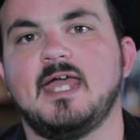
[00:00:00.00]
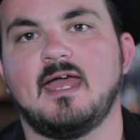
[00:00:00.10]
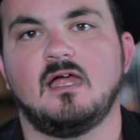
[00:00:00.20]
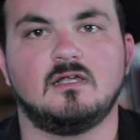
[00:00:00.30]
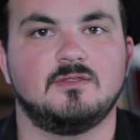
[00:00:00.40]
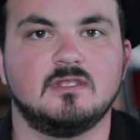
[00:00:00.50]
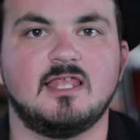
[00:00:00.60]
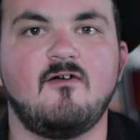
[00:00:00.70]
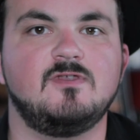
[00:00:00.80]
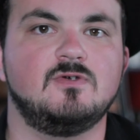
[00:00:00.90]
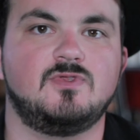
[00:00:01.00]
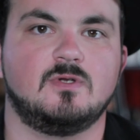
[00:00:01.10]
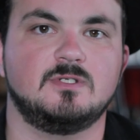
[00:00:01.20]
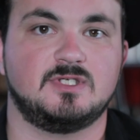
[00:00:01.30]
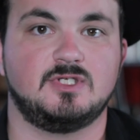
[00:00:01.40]
hand on the left
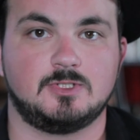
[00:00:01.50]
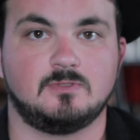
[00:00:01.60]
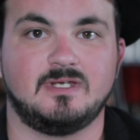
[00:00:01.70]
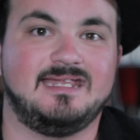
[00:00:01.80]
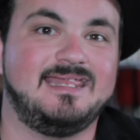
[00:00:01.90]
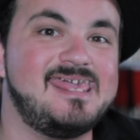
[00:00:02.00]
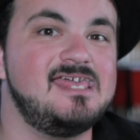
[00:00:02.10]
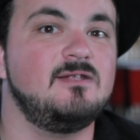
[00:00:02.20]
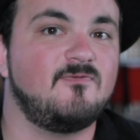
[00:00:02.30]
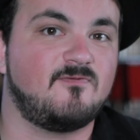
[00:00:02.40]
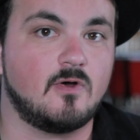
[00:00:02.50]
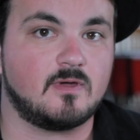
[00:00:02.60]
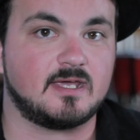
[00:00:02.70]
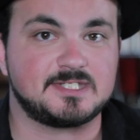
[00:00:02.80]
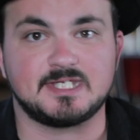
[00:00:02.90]
2/3 of the screen in
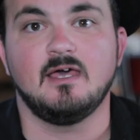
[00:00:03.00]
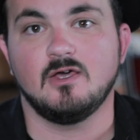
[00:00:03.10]
focus,